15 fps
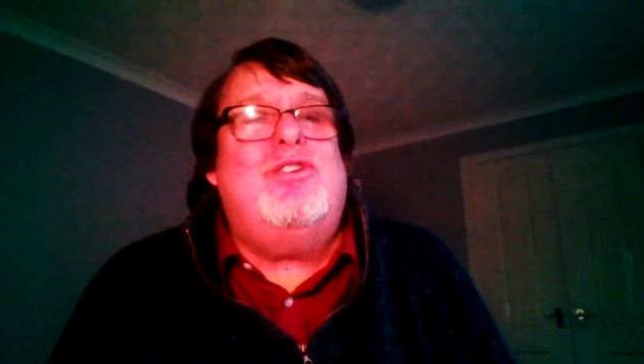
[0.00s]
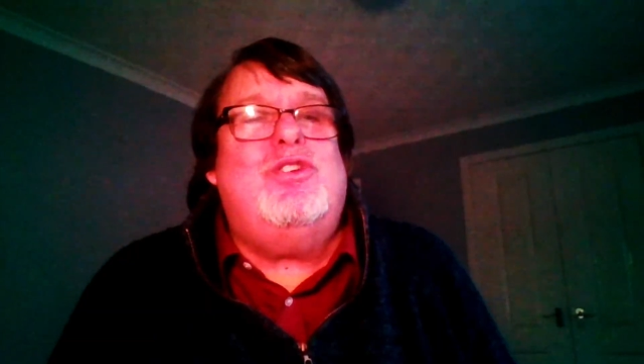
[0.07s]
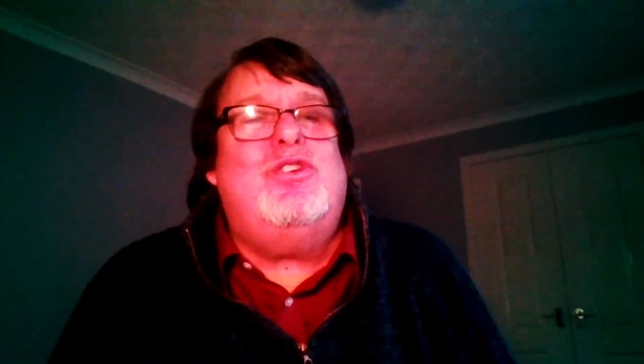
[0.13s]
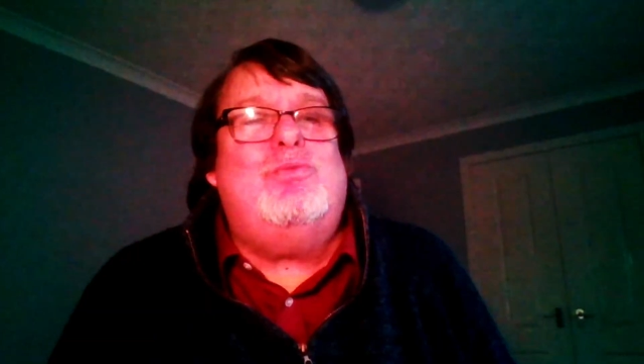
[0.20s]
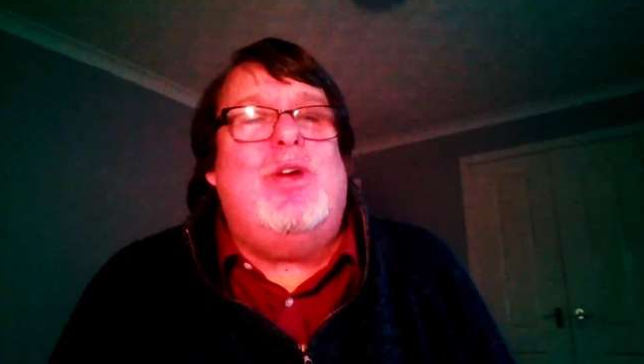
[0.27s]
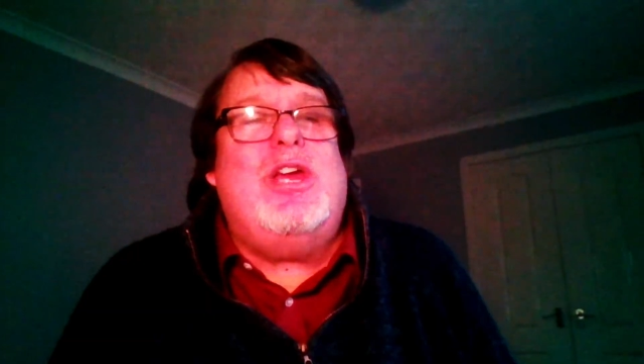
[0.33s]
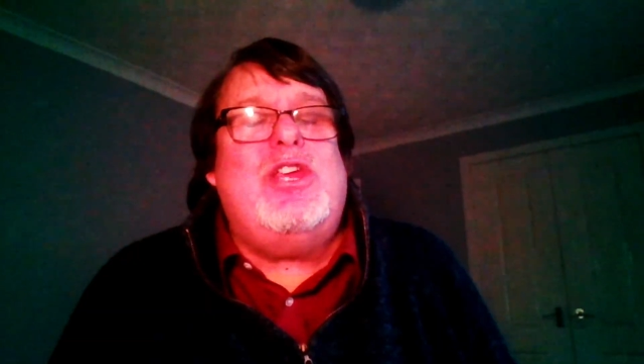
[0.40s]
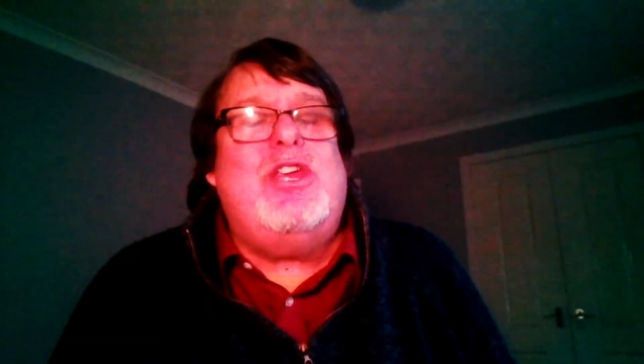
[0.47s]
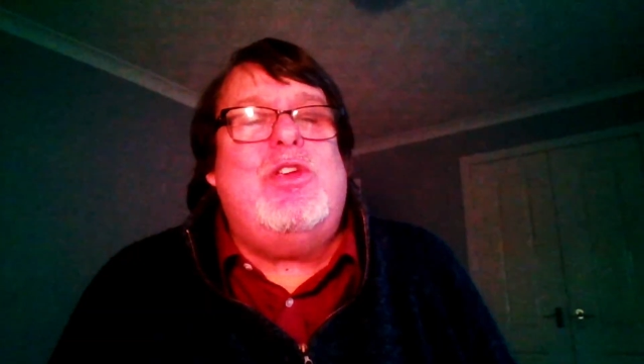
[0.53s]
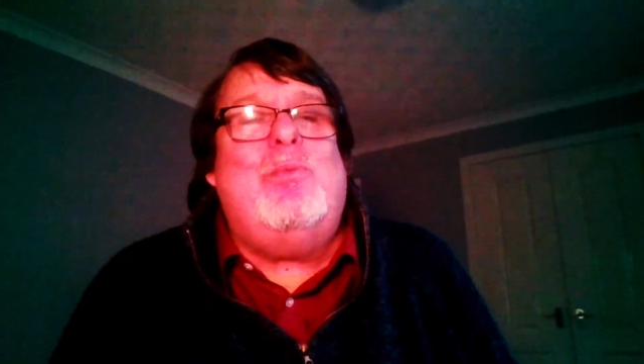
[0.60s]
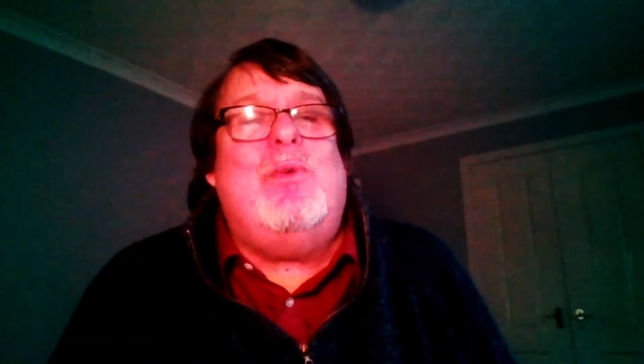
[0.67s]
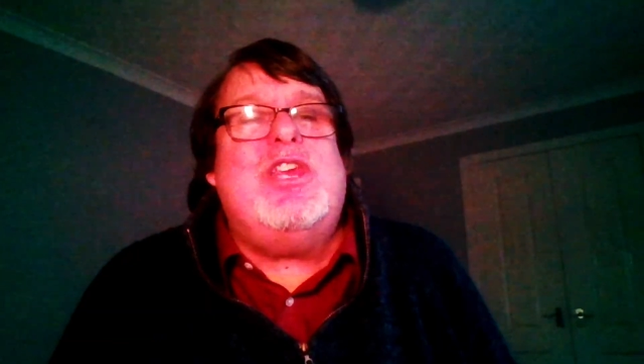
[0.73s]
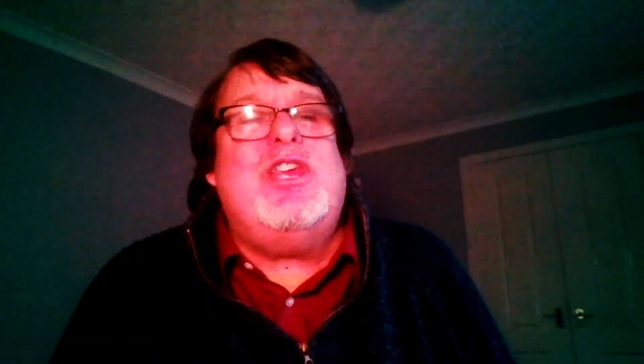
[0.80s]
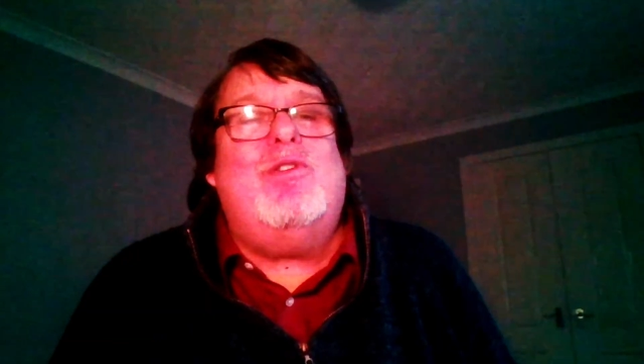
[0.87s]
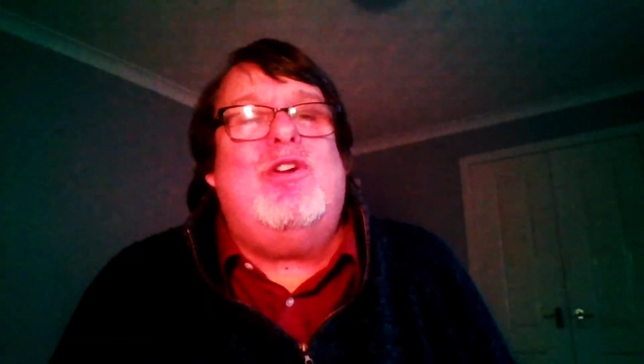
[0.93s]

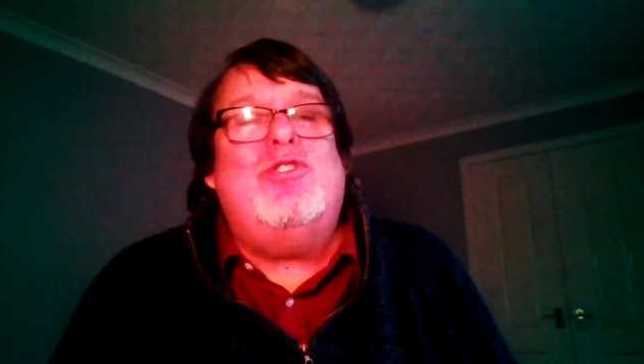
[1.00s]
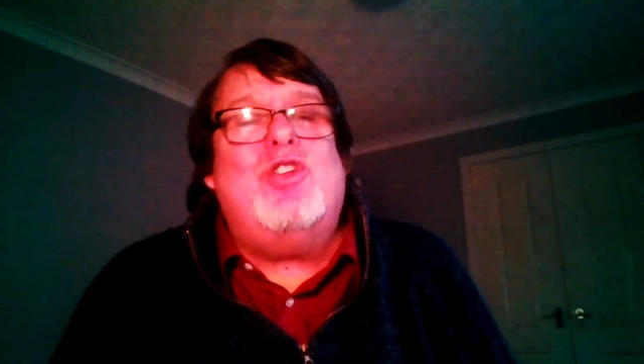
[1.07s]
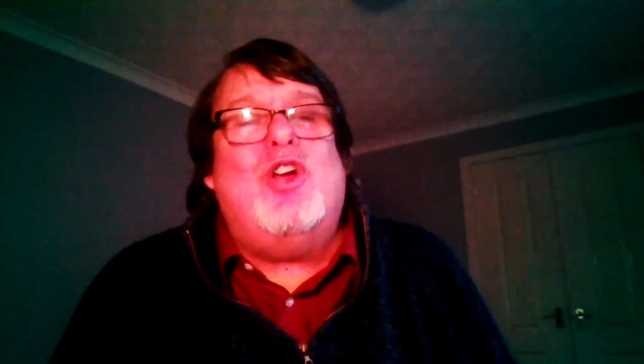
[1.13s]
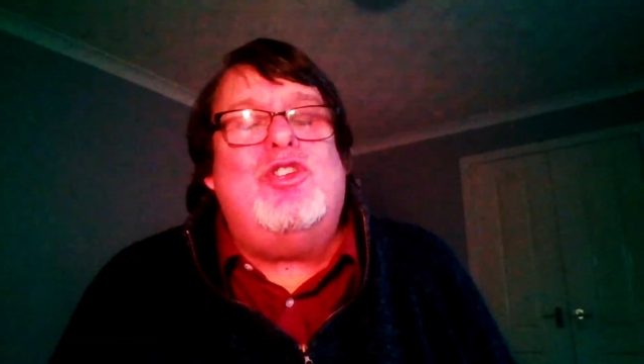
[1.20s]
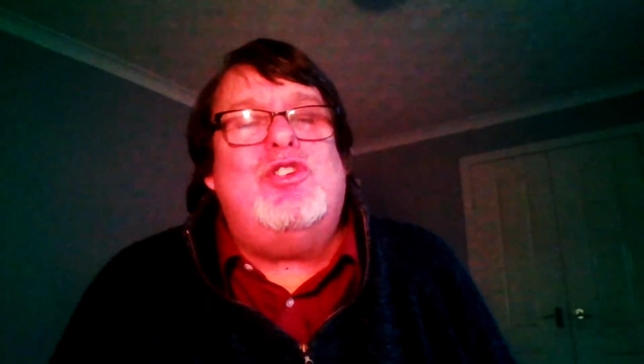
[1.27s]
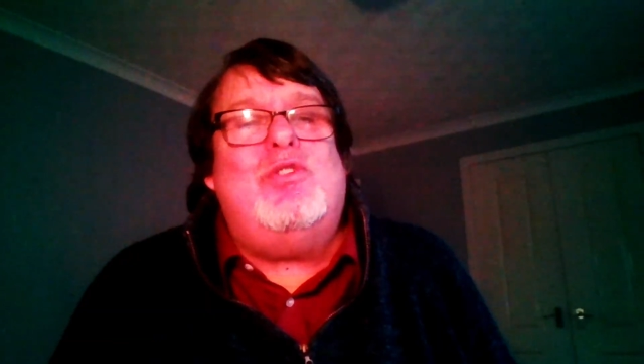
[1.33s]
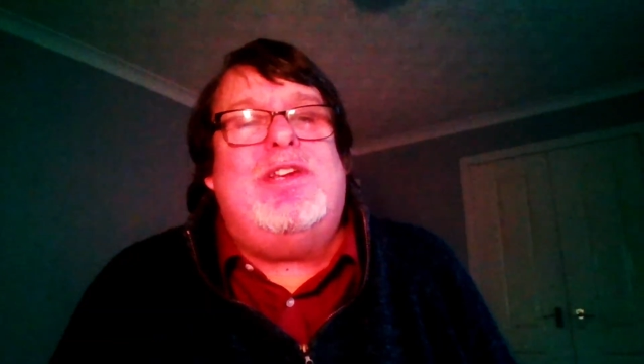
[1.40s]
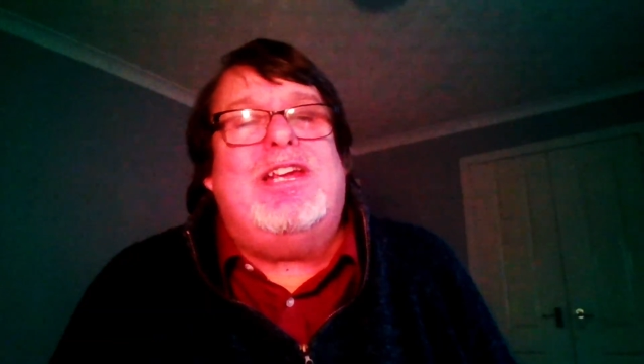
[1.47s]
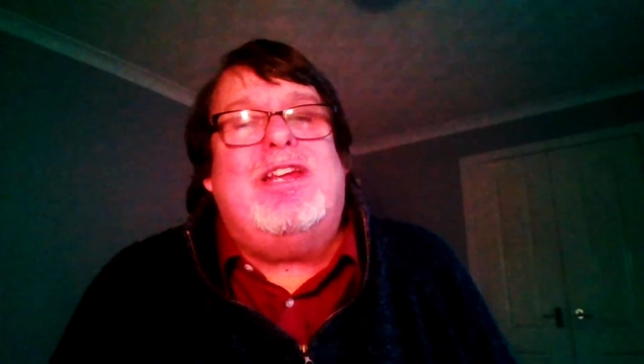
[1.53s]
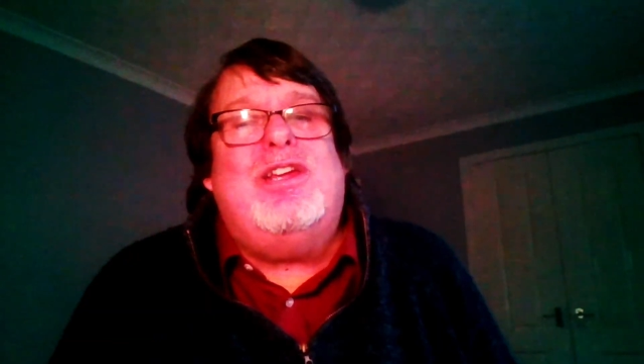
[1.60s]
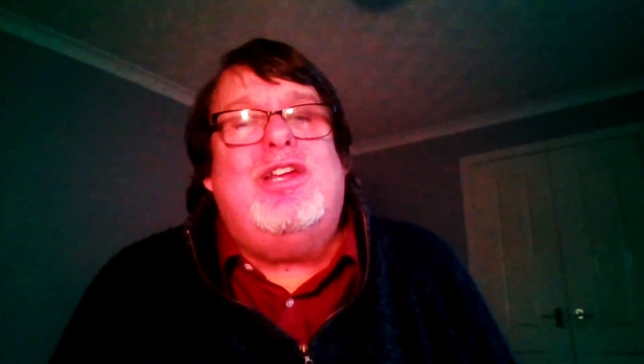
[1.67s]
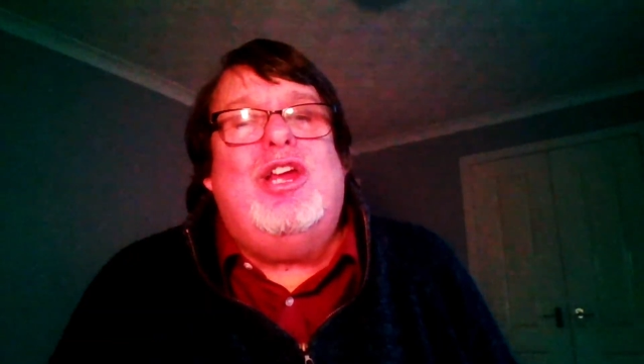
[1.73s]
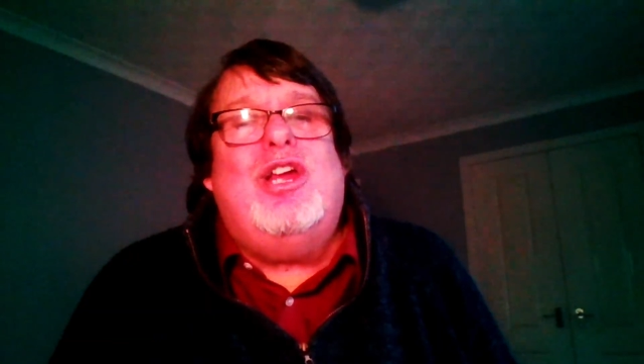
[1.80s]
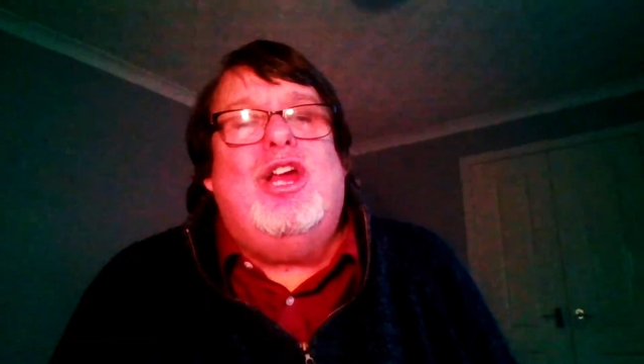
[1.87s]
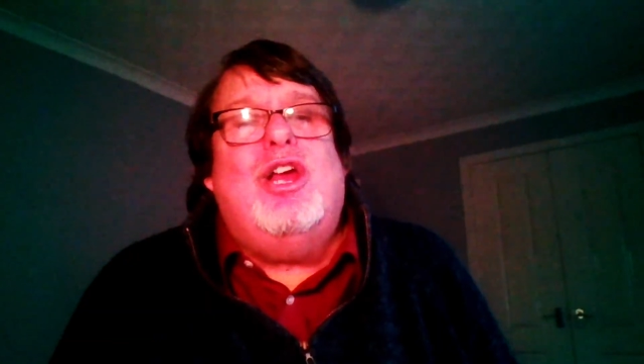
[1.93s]
are doing